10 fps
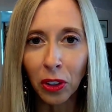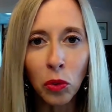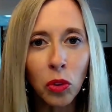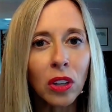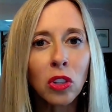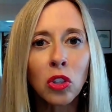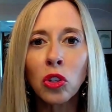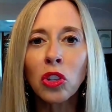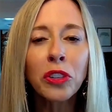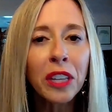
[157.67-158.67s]
You look to
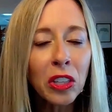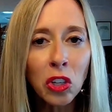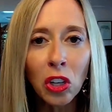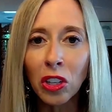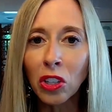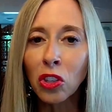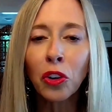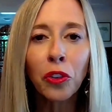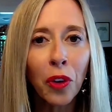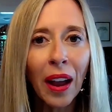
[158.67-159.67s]
your teachers,
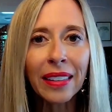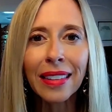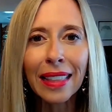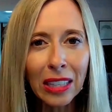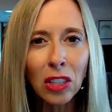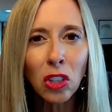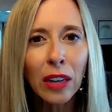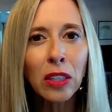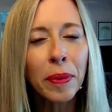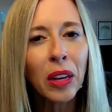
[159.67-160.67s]
your friends, and this is
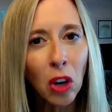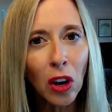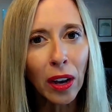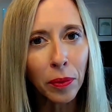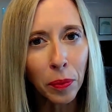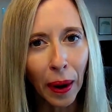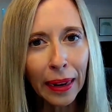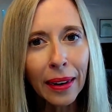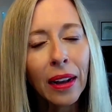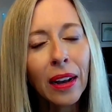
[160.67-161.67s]
taught to be good, right?